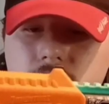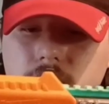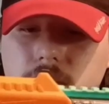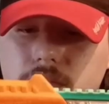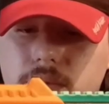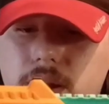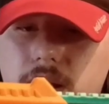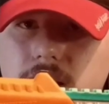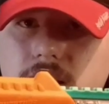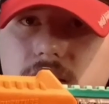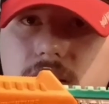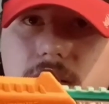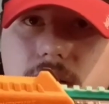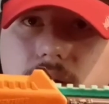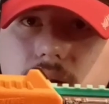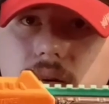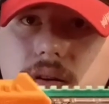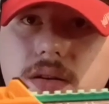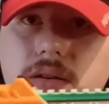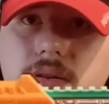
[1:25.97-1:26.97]
We got
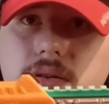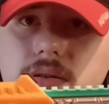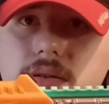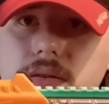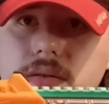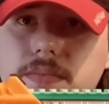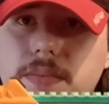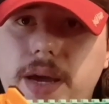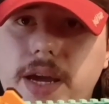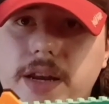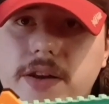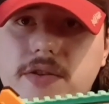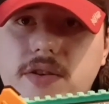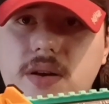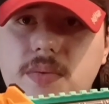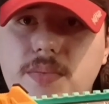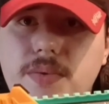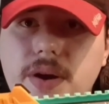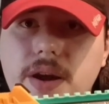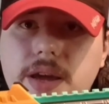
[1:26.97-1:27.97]
the main
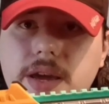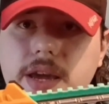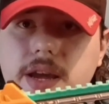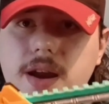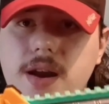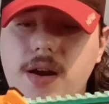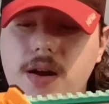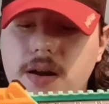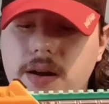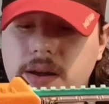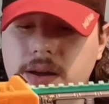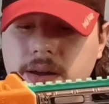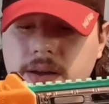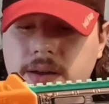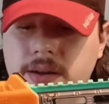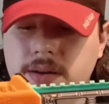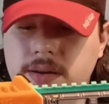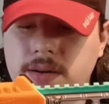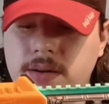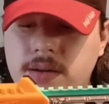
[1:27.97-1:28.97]
grip right here,
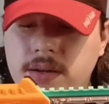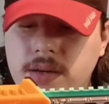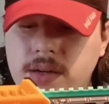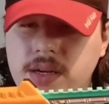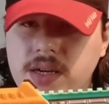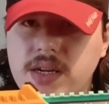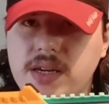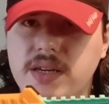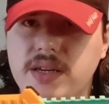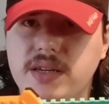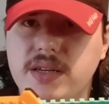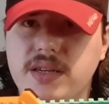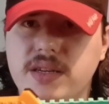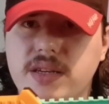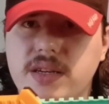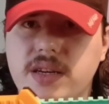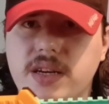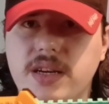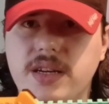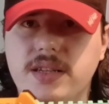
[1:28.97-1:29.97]
and
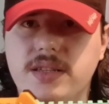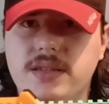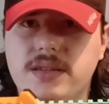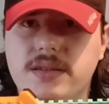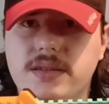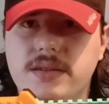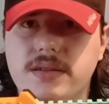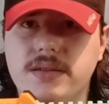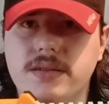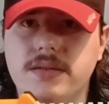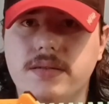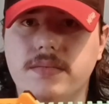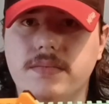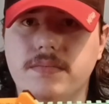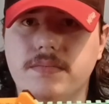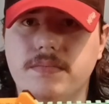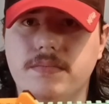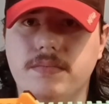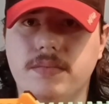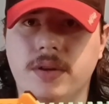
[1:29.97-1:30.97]
it's
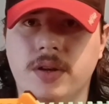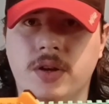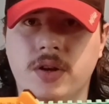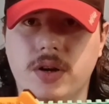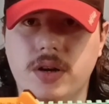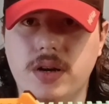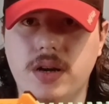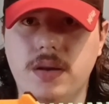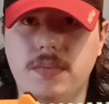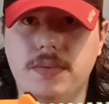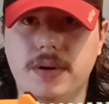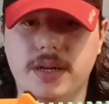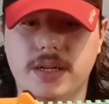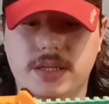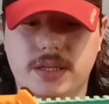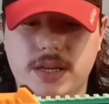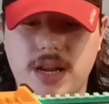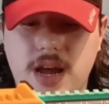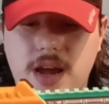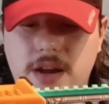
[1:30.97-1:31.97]
good, but
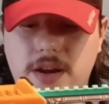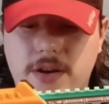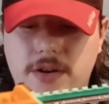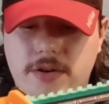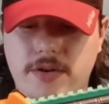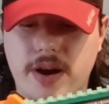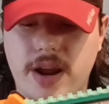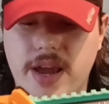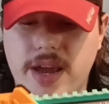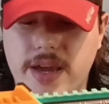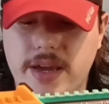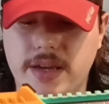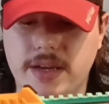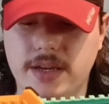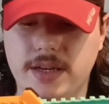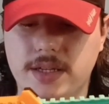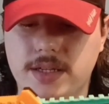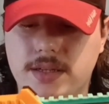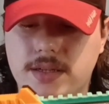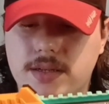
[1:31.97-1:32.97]
it's not great.
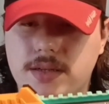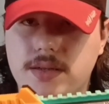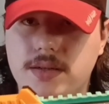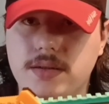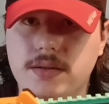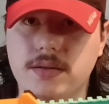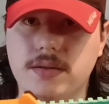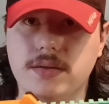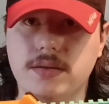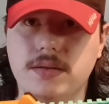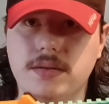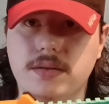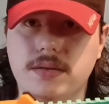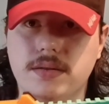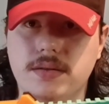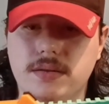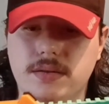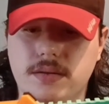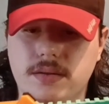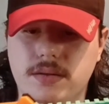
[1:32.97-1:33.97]
It's
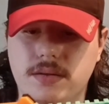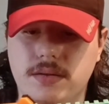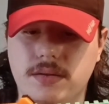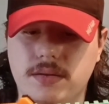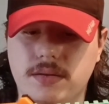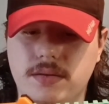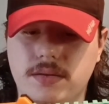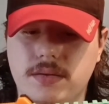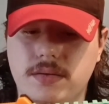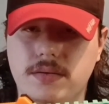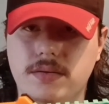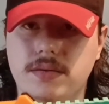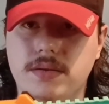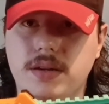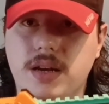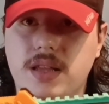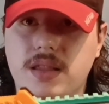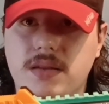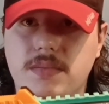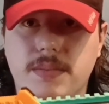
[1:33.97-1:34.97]

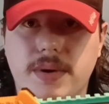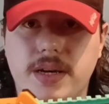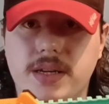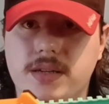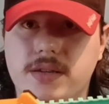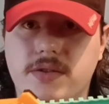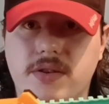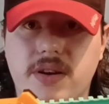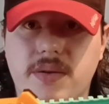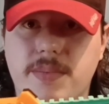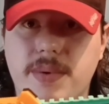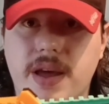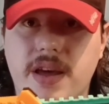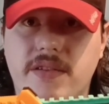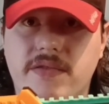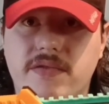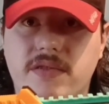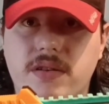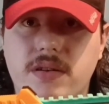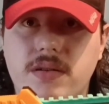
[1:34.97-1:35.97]
not the best grip
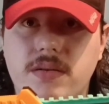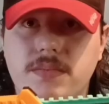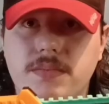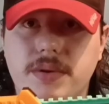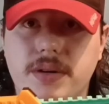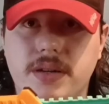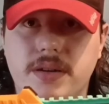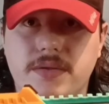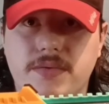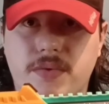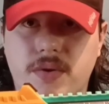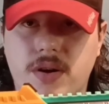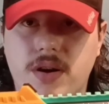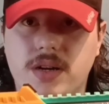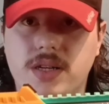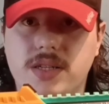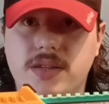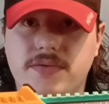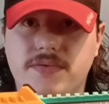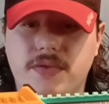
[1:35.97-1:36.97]
ever, but it
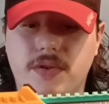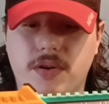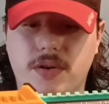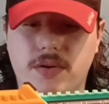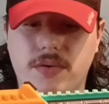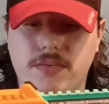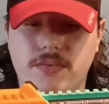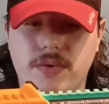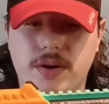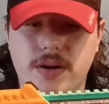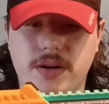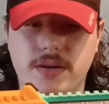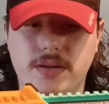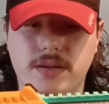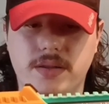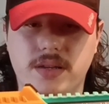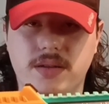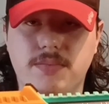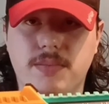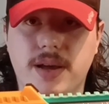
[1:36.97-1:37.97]
works for what
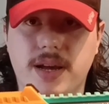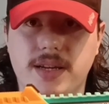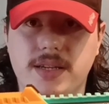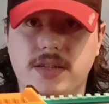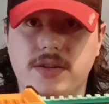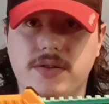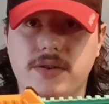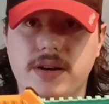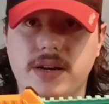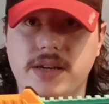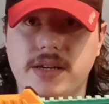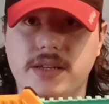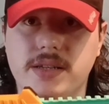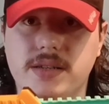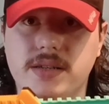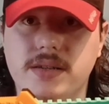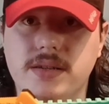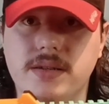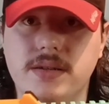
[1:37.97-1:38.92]
this blaster is.